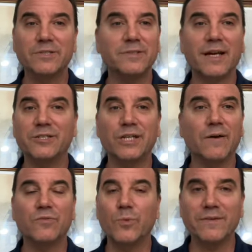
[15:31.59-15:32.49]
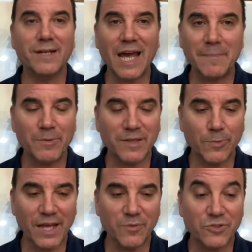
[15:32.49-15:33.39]
John Sheriffs wasn't happy with the
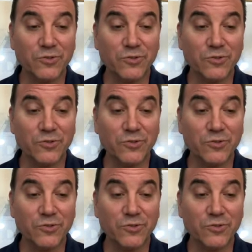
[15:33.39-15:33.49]
way he was